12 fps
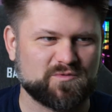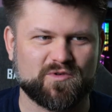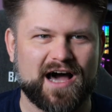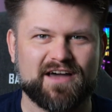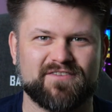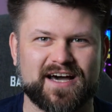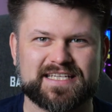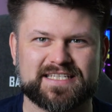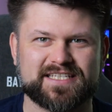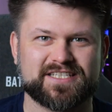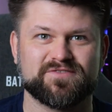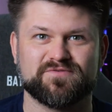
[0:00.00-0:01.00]
Wi-Fi
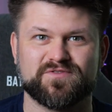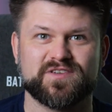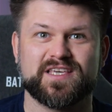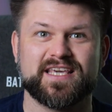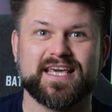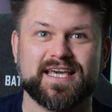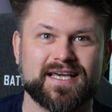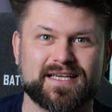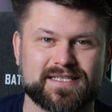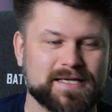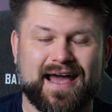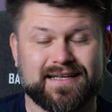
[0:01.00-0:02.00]
system for
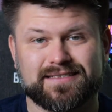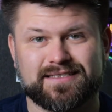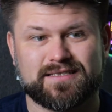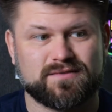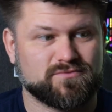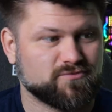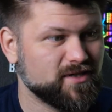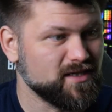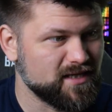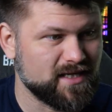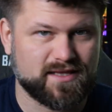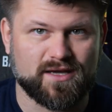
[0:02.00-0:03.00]
years. And
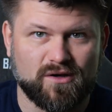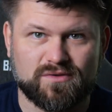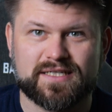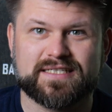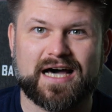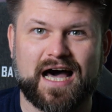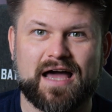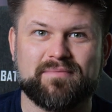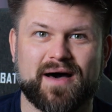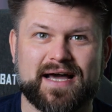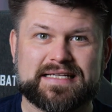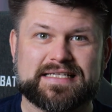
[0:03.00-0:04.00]
really the only
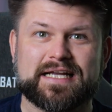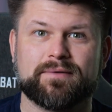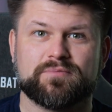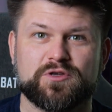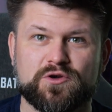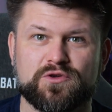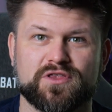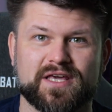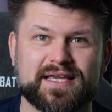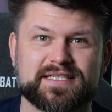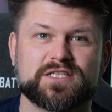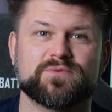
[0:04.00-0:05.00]
time I set up new
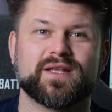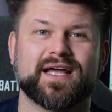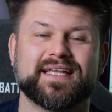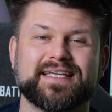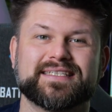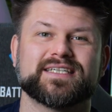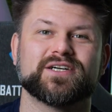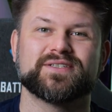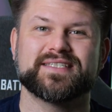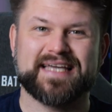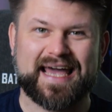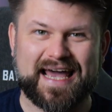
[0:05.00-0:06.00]
things is when I need to go
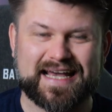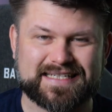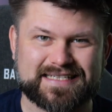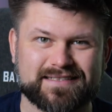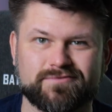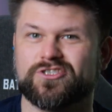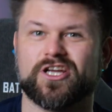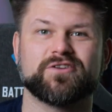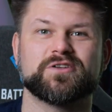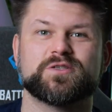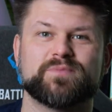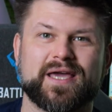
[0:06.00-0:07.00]
test. And
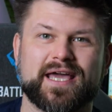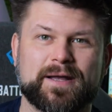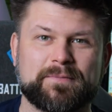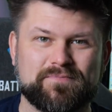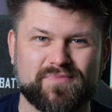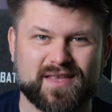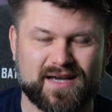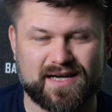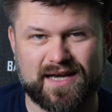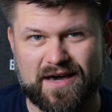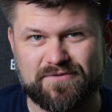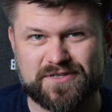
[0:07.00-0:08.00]
generally speaking,
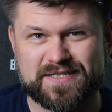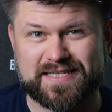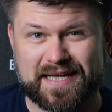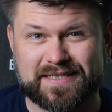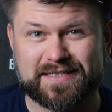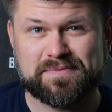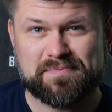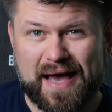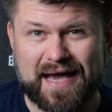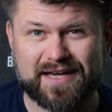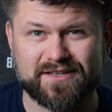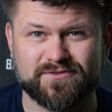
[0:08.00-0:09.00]
I have to send it
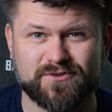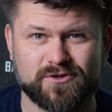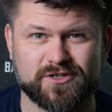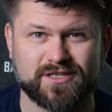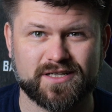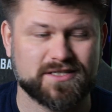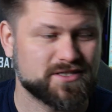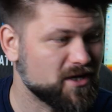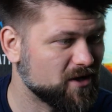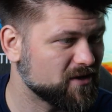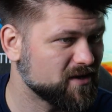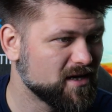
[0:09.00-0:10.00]
back unfortunately.
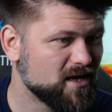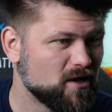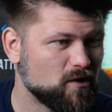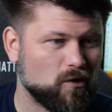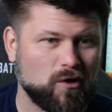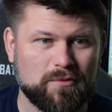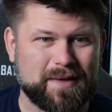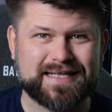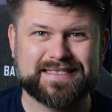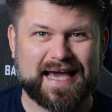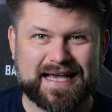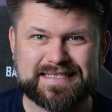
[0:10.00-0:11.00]
So all my
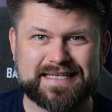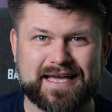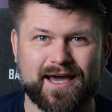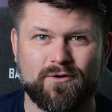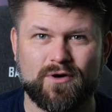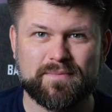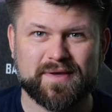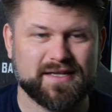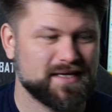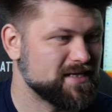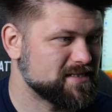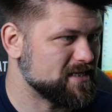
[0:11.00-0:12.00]
testing
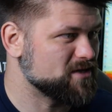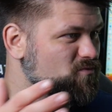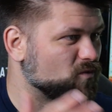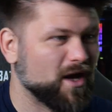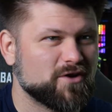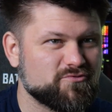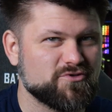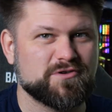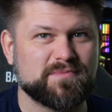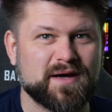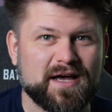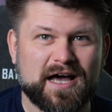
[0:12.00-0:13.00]
equipment is in one
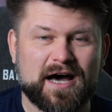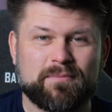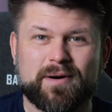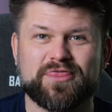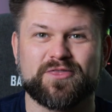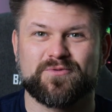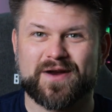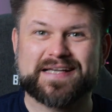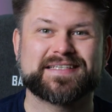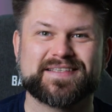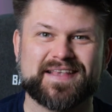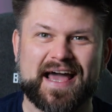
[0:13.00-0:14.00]
room, but the
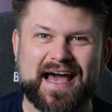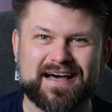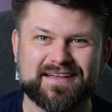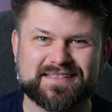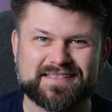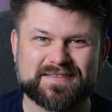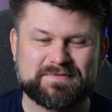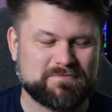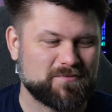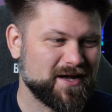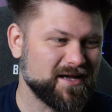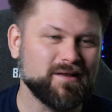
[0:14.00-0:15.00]
rest of the house,
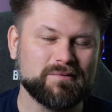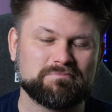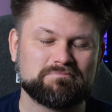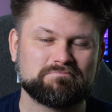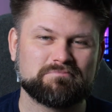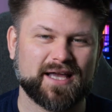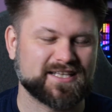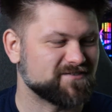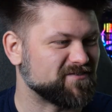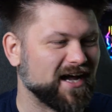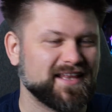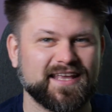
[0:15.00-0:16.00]
well, it's
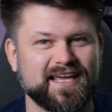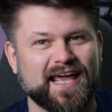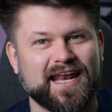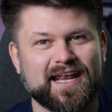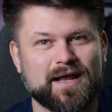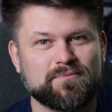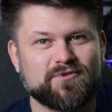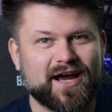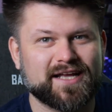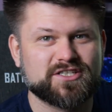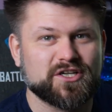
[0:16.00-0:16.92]
finally getting an upgrade.